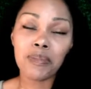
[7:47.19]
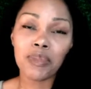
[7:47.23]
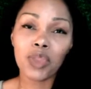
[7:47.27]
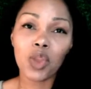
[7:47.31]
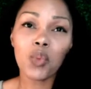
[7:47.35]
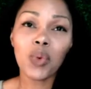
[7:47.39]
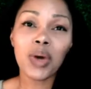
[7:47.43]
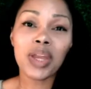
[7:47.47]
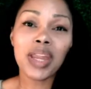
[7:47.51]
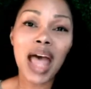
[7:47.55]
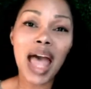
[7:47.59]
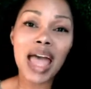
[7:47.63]

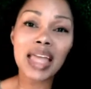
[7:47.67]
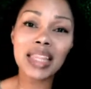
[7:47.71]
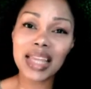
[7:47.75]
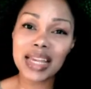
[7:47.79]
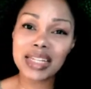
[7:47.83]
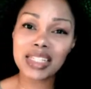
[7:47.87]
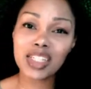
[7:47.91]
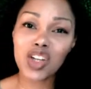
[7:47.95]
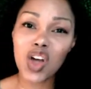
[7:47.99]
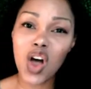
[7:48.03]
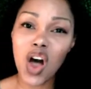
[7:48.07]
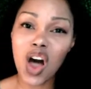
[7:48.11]
what I
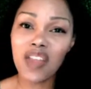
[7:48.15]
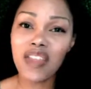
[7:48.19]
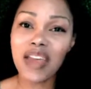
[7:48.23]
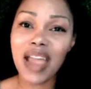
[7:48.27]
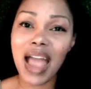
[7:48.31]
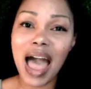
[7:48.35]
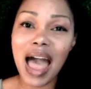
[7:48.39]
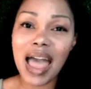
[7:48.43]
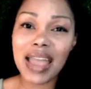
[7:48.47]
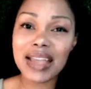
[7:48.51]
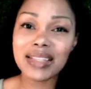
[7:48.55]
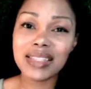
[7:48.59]
like to call the
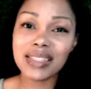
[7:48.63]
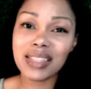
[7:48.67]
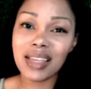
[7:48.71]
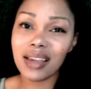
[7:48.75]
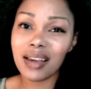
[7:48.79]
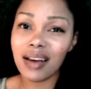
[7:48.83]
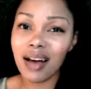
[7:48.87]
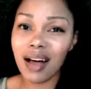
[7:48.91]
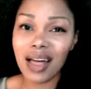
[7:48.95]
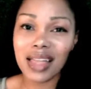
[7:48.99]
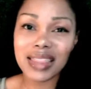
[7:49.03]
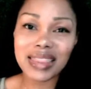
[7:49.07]

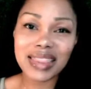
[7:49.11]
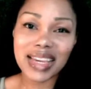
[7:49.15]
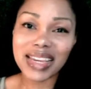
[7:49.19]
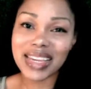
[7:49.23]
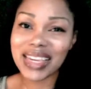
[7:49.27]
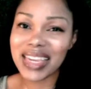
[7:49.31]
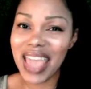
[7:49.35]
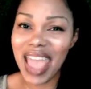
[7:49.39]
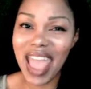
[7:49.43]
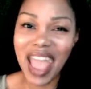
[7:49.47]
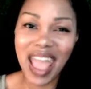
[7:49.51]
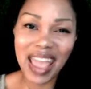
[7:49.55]
icing on the
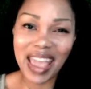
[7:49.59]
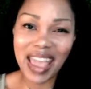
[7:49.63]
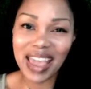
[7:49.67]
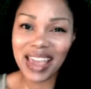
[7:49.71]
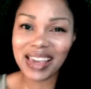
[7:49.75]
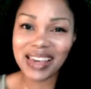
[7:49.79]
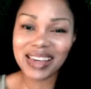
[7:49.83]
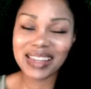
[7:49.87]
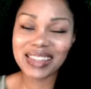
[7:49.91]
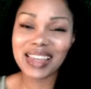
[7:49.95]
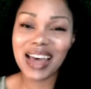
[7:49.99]
cake.